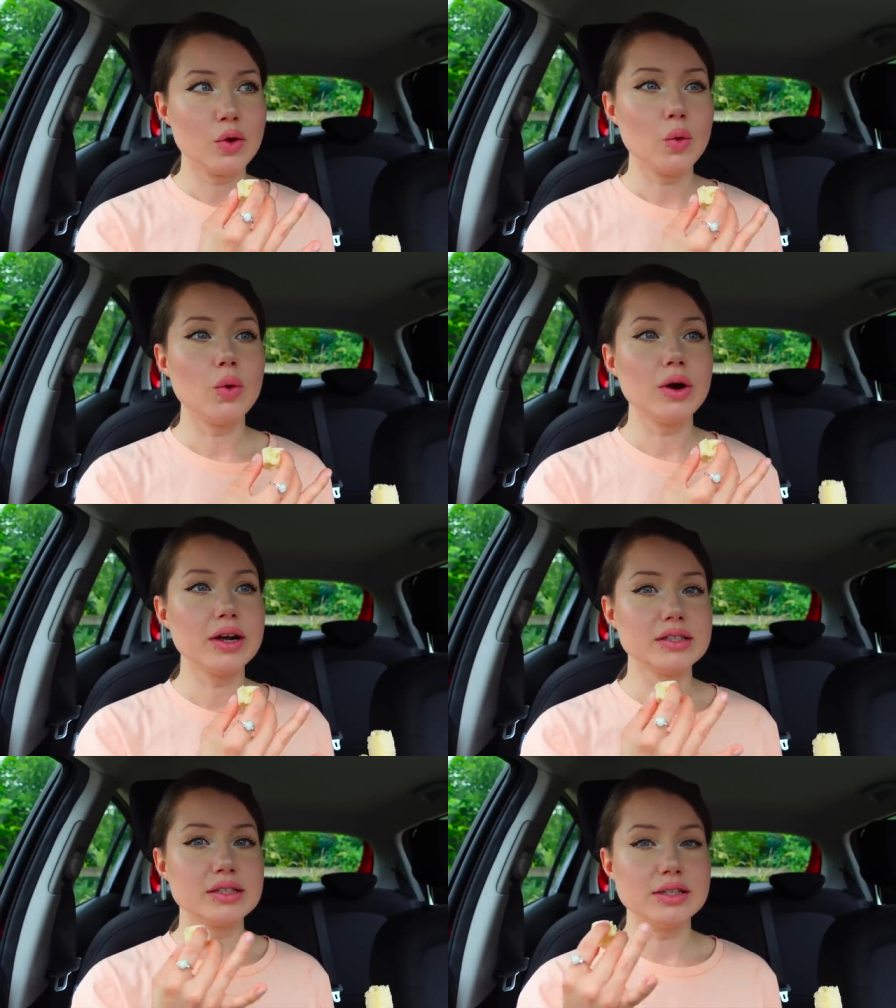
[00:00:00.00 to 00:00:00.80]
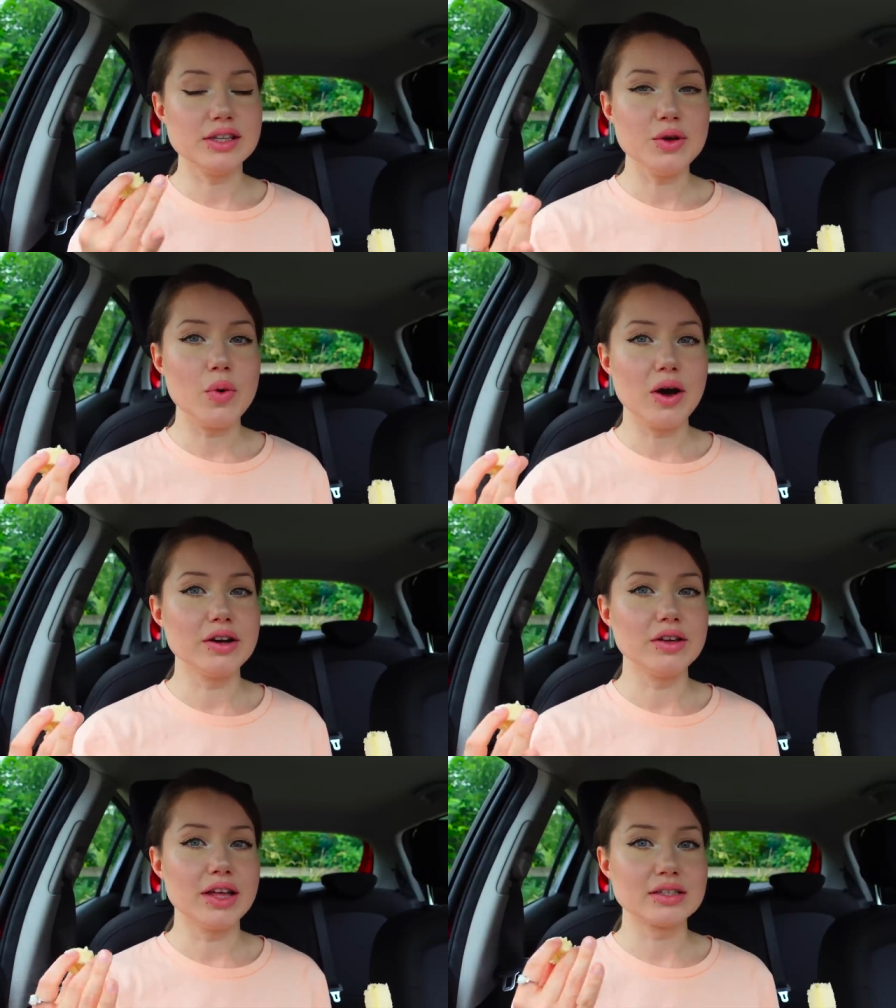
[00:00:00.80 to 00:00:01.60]
or it's
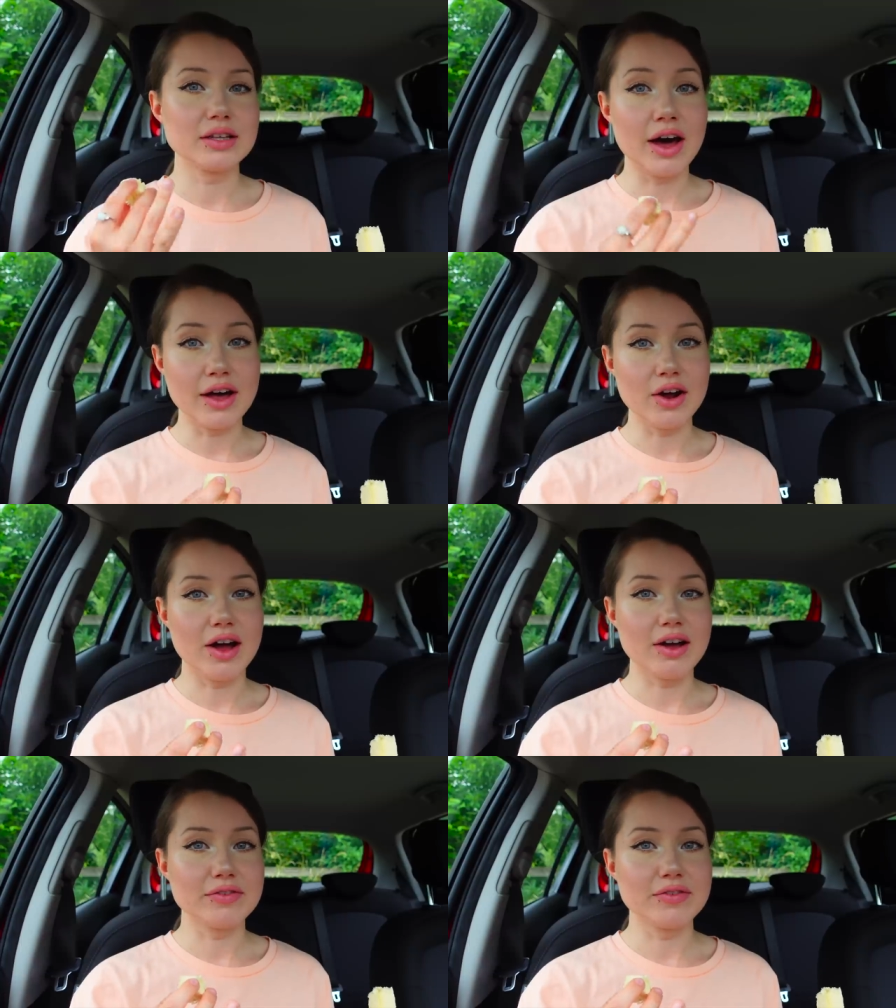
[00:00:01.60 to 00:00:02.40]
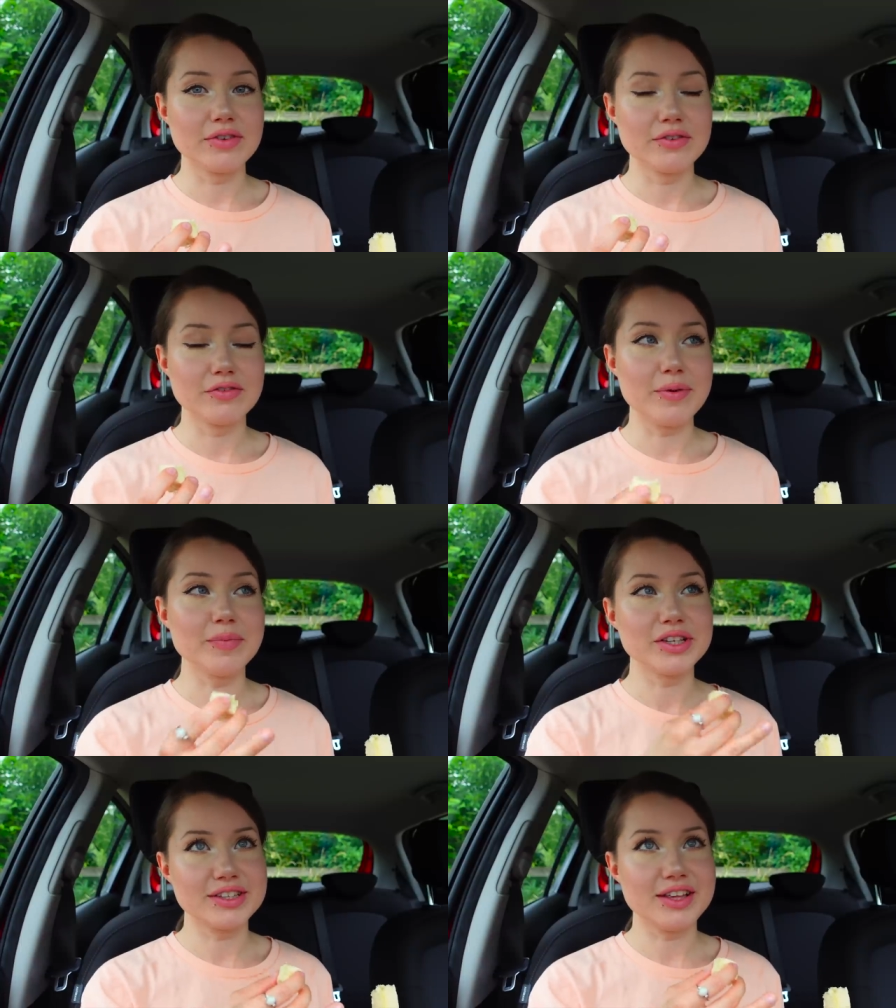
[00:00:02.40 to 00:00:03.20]
seawater that's cut off from
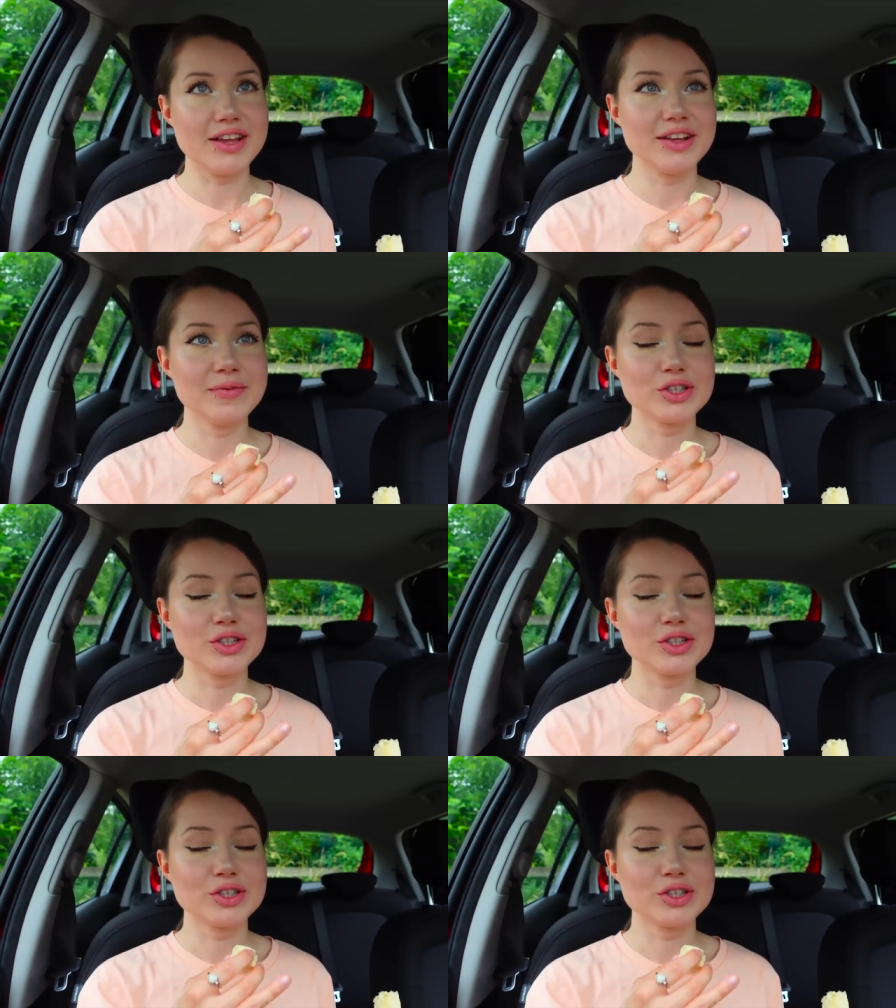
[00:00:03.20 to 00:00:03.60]
the sea.